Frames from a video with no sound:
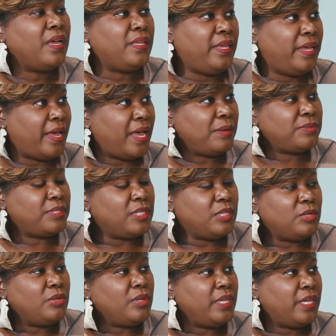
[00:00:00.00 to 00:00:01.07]
Yeah,
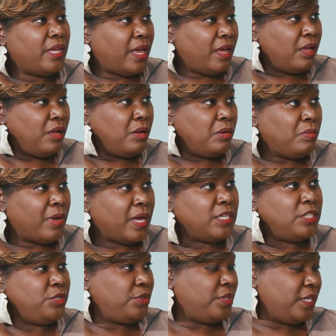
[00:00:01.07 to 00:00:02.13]
absolutely. I
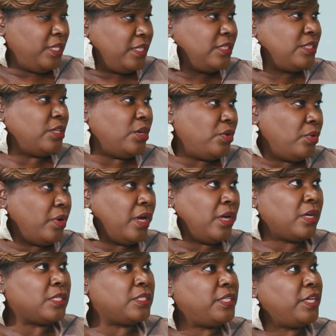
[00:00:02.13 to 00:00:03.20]
do think so,
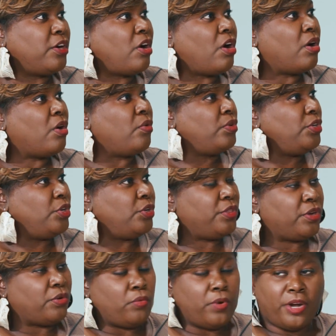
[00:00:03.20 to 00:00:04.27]
because there are
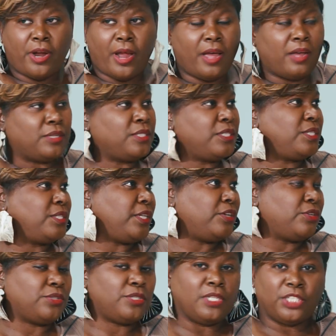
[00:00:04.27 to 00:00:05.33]
warehouses,
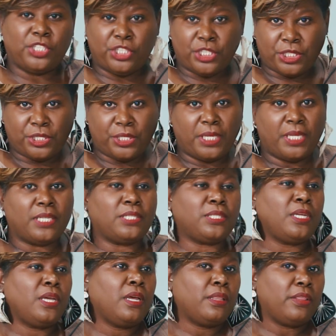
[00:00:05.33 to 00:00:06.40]
there's
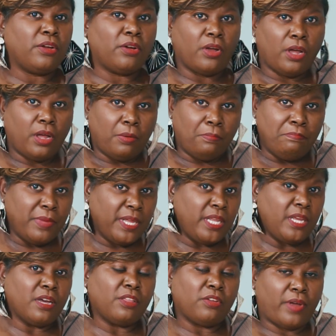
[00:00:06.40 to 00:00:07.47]
logistics, there are
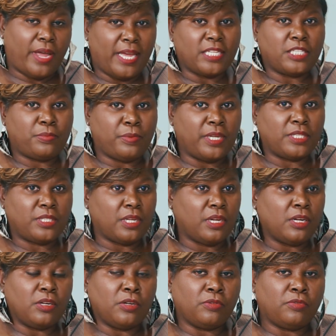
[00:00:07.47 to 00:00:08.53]
many other aspects
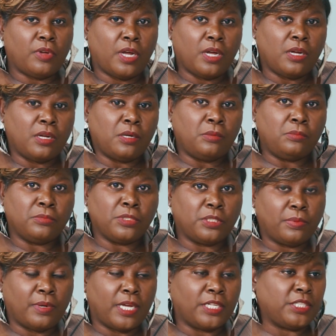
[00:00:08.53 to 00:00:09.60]
of
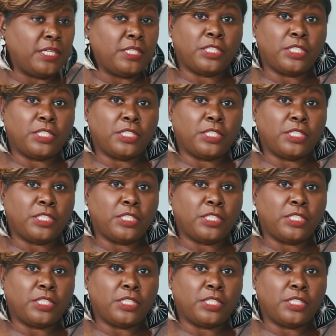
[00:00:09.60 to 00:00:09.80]
supply chain.